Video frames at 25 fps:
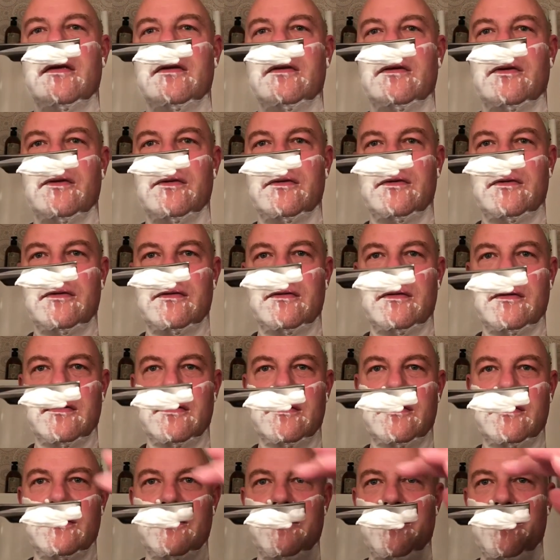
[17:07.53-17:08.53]
So
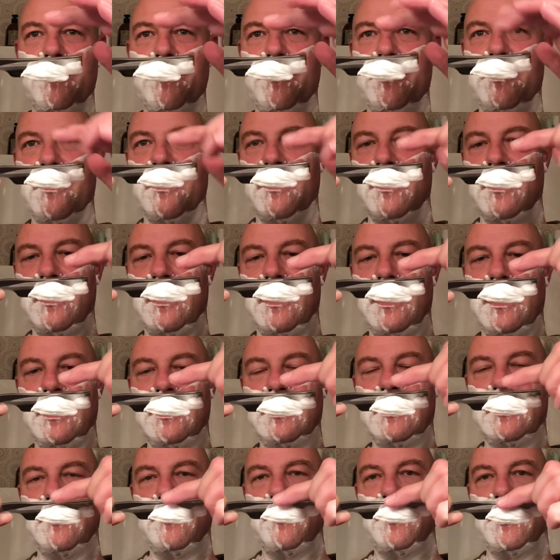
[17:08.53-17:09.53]
it's a
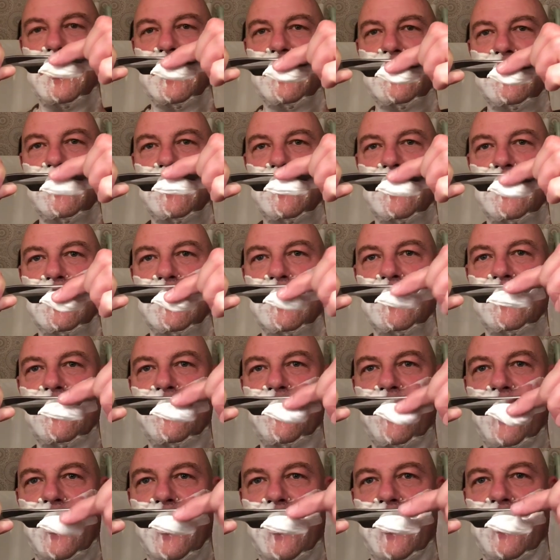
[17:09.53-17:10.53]
little bit
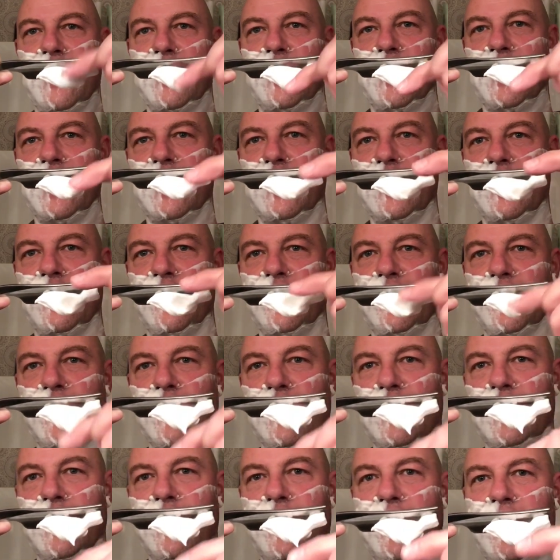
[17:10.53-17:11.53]
drier than usual,
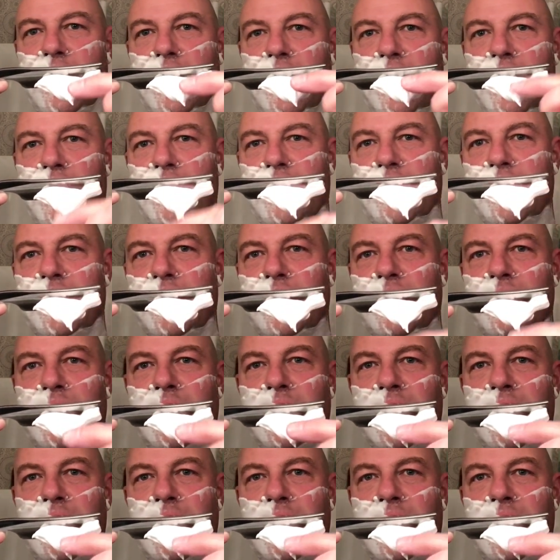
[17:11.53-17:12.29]
not a lot.